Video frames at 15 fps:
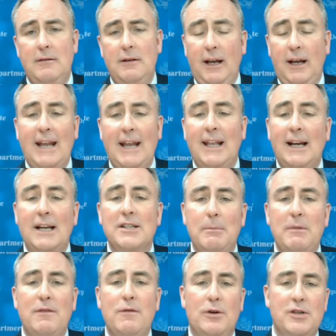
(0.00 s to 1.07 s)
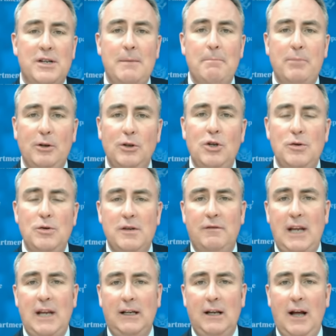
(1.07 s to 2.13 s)
again, like I said before, simple use of
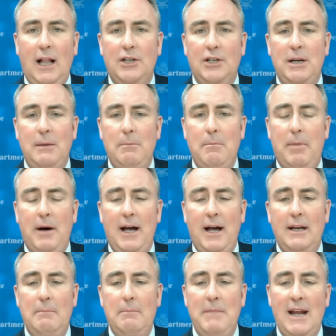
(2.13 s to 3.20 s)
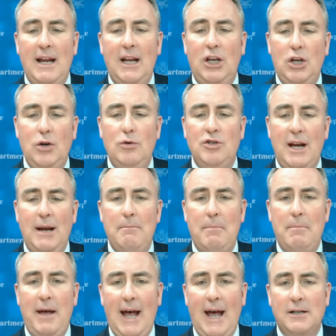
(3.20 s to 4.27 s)
technology, but made a huge
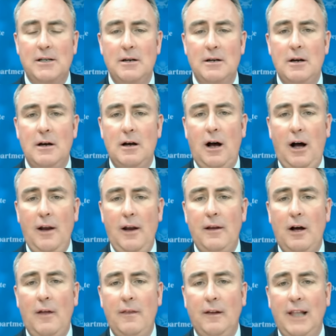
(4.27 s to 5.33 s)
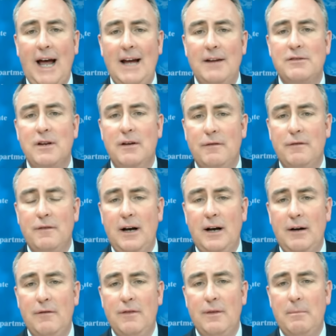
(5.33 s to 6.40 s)
impact on, on the lives of,
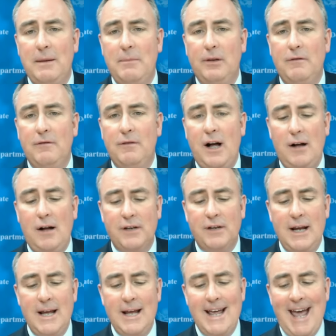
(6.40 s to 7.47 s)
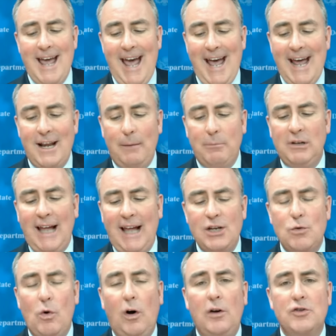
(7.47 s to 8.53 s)
of the people involved. And I'm glad
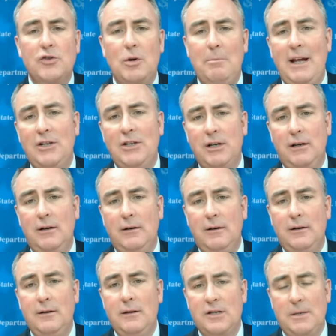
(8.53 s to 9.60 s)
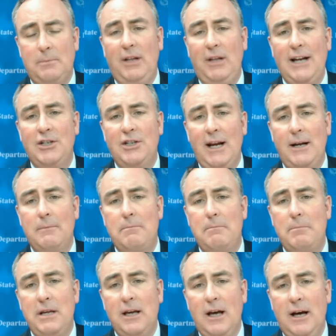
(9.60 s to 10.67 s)
you also mentioned the supply chain
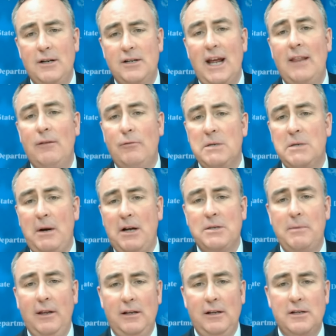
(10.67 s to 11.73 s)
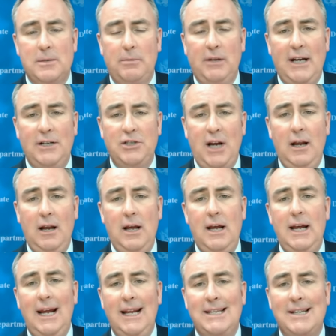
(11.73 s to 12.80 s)
because and responsibility in the supply chain.
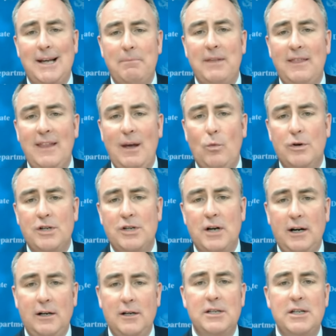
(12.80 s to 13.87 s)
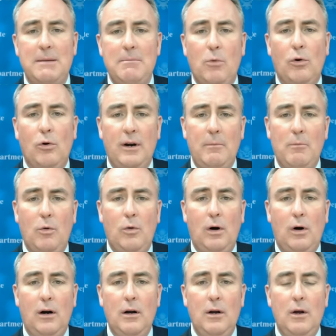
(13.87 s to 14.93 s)
It's something that we're starting to see more and
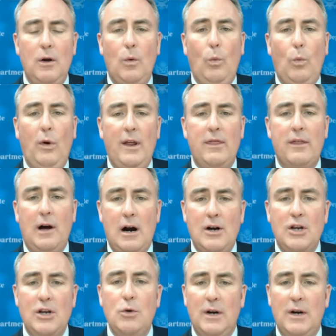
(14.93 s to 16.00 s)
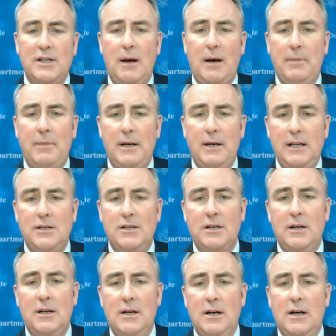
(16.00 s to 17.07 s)
more with our U.S. companies
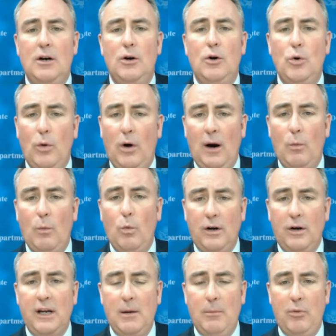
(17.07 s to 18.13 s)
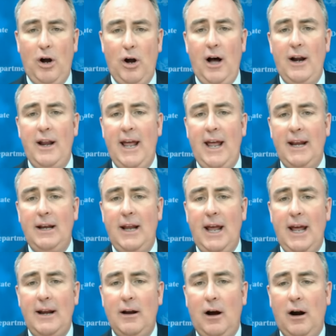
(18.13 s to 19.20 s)
who are working abroad and,
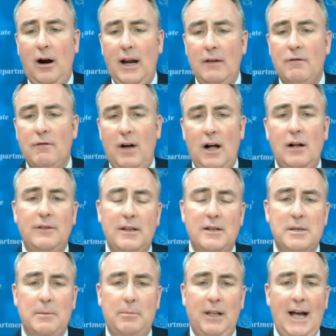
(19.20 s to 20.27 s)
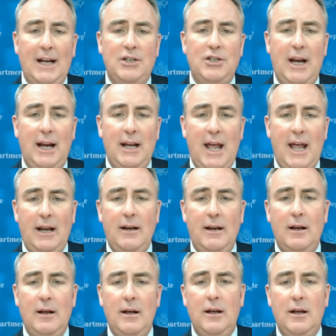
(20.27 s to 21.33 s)
and are involved in the supply chain. And
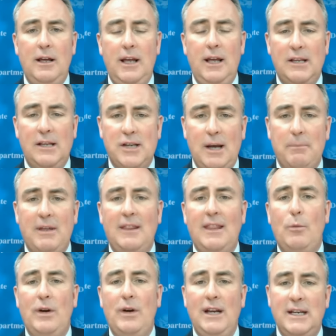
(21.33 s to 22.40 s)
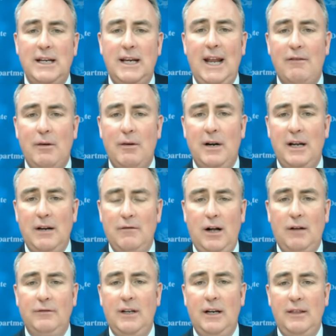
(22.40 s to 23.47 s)
it's something that we need to get everybody
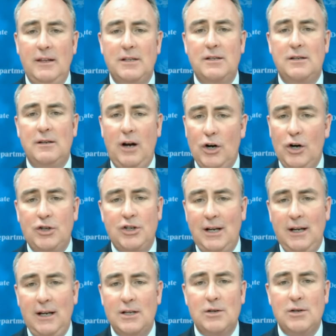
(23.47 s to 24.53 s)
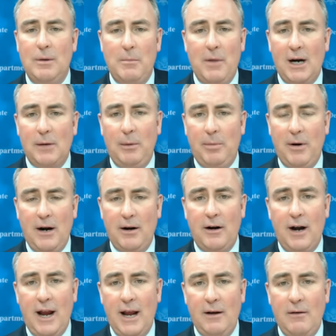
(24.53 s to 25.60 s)
involved in. And this Hershey is a remarkable
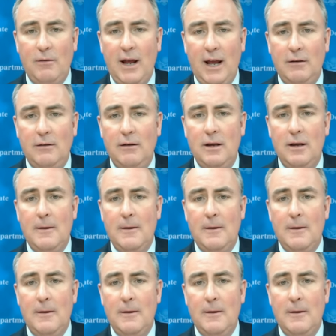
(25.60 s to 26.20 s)
partner, and, and